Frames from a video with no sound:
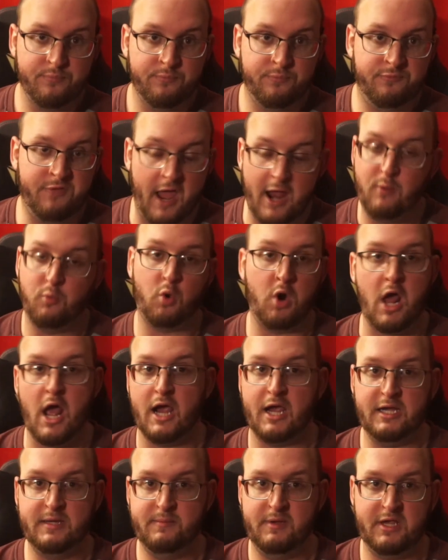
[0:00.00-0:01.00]
they were not
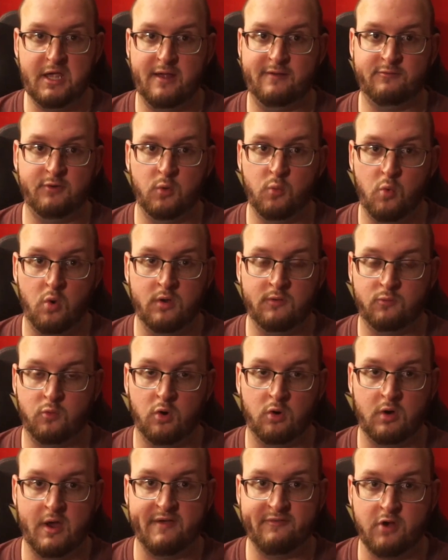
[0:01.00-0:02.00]
going to be covering World of
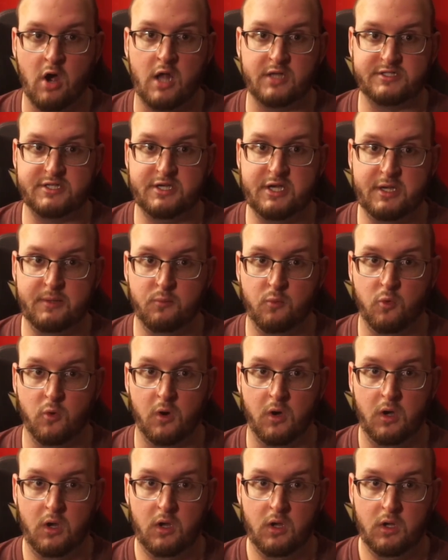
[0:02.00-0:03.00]
Warcraft content anymore.
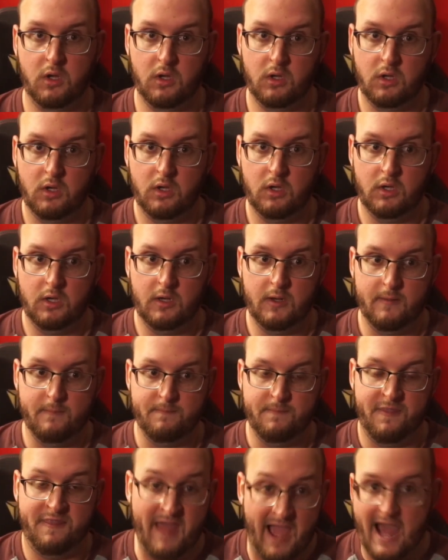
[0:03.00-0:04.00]

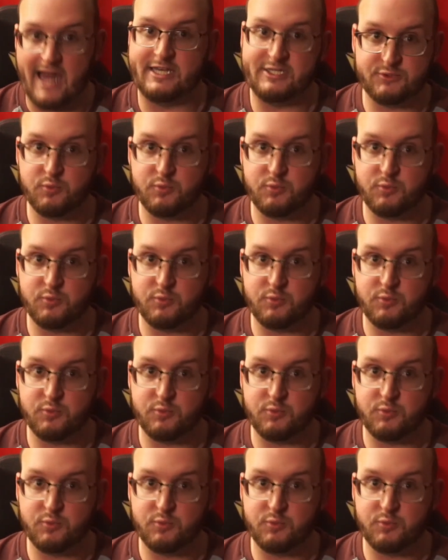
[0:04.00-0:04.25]
That is